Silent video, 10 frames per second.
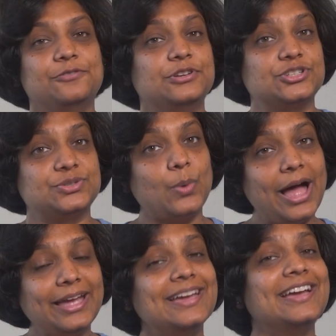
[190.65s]
Which is
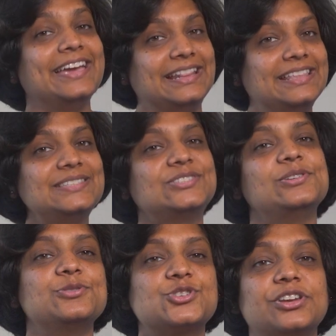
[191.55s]
why, in this
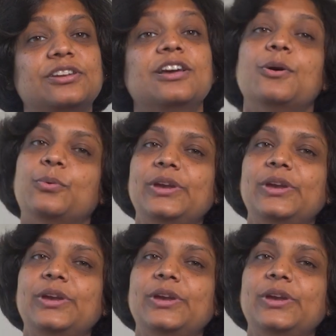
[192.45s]
solution,